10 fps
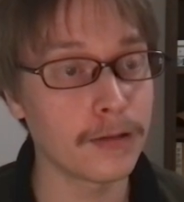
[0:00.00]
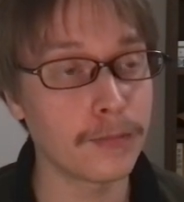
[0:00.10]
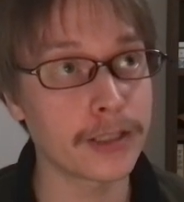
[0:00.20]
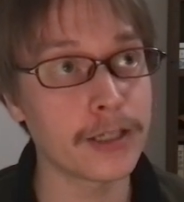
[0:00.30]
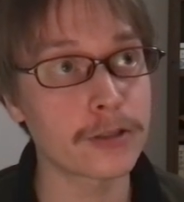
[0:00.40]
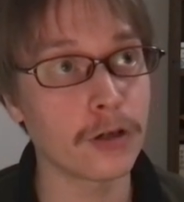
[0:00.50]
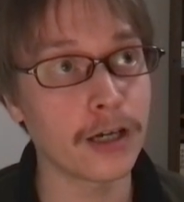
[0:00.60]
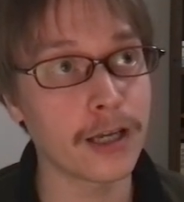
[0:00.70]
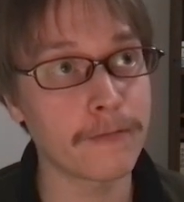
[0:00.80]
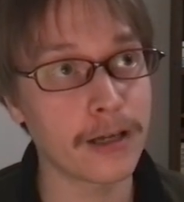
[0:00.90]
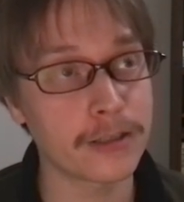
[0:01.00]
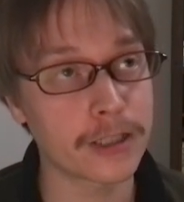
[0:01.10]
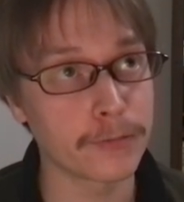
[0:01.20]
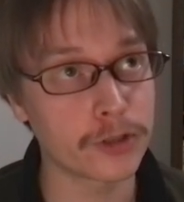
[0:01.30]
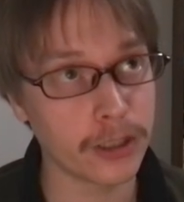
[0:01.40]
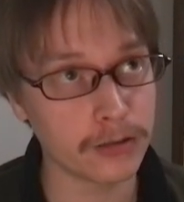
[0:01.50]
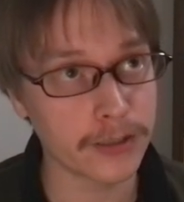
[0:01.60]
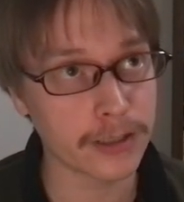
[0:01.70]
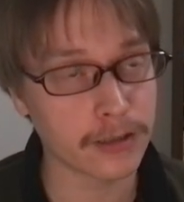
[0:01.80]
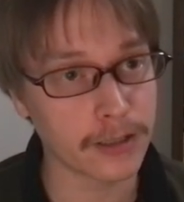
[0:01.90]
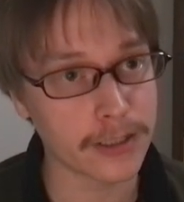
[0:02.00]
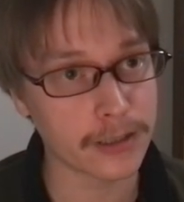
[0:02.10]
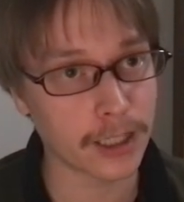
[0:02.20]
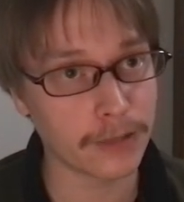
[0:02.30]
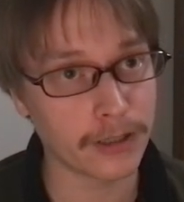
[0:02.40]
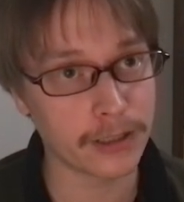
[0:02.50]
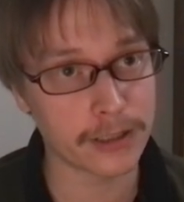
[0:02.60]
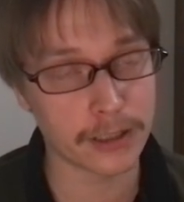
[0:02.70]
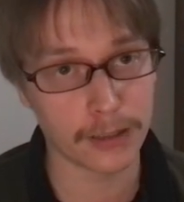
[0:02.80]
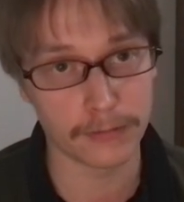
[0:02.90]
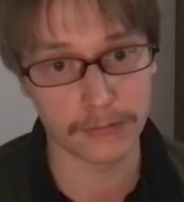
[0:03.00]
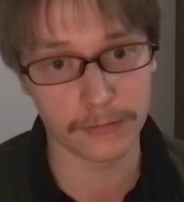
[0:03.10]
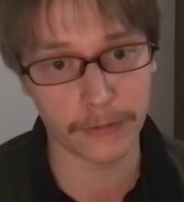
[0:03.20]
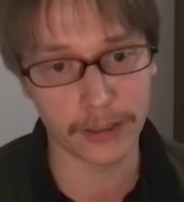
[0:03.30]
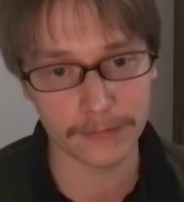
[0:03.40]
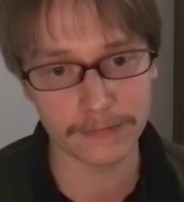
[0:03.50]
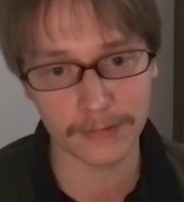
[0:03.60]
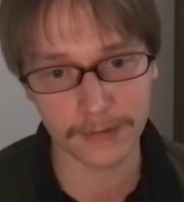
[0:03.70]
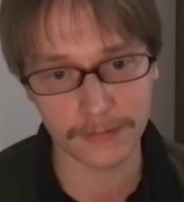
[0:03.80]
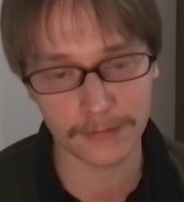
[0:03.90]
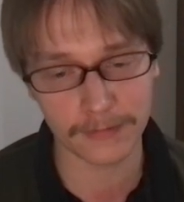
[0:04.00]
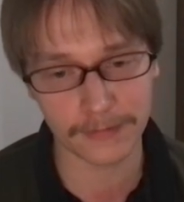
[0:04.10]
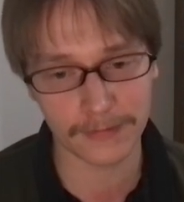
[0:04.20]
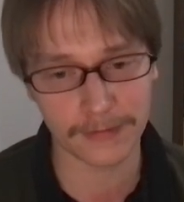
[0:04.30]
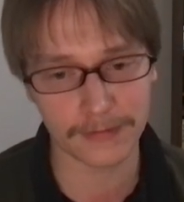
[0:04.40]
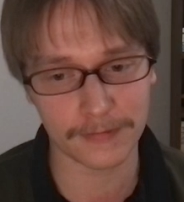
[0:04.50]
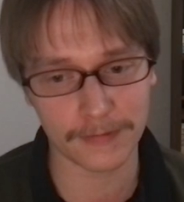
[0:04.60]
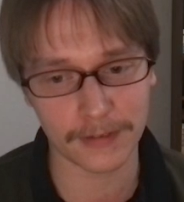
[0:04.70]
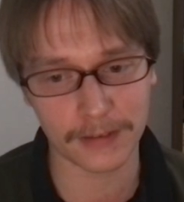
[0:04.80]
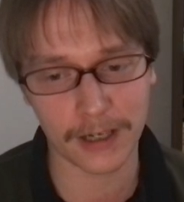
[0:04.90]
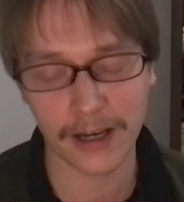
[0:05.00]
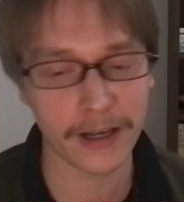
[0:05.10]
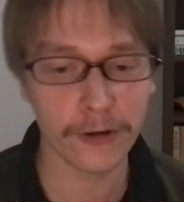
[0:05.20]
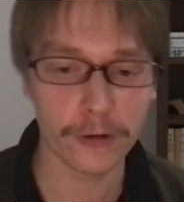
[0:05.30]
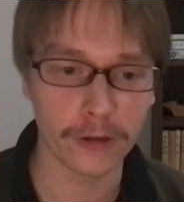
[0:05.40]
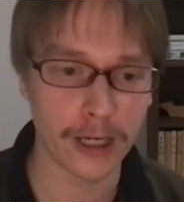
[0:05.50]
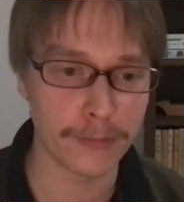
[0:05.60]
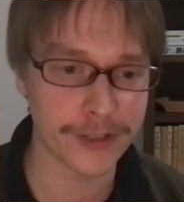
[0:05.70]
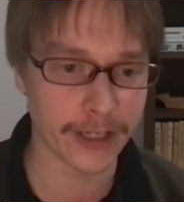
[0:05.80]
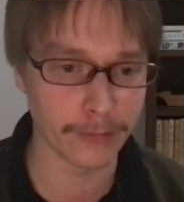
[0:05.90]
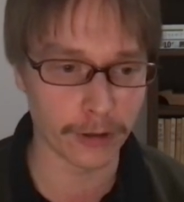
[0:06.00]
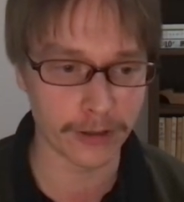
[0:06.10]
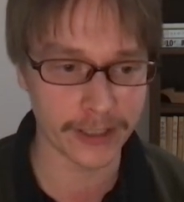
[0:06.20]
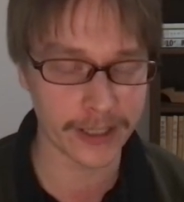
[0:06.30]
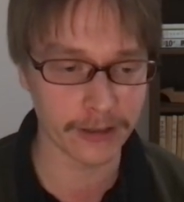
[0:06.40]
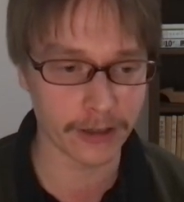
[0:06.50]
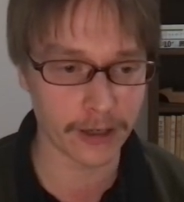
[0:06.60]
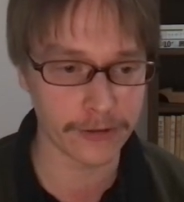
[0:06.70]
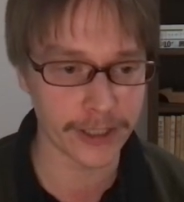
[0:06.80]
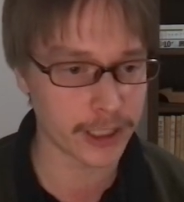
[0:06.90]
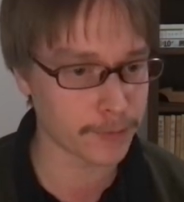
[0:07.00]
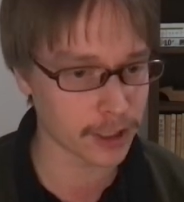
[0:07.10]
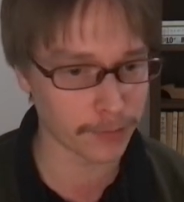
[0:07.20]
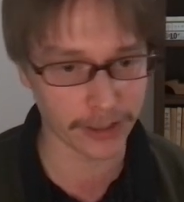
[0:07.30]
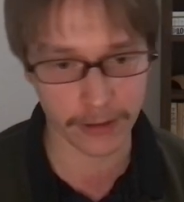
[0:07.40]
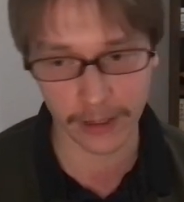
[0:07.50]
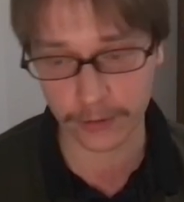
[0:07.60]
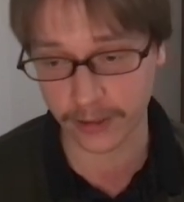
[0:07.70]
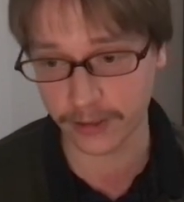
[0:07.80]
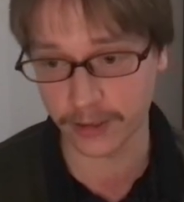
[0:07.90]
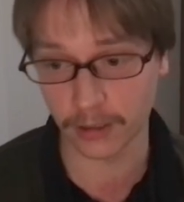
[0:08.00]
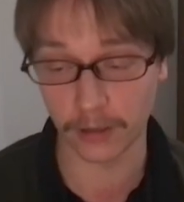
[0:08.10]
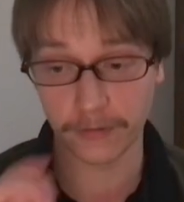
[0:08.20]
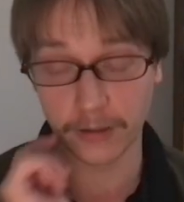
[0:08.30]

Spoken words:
But yeah, so I have had some children's classes, I have had some, well, I don't know the numbers anymore. It's in the hundreds, possibly in the thousands of,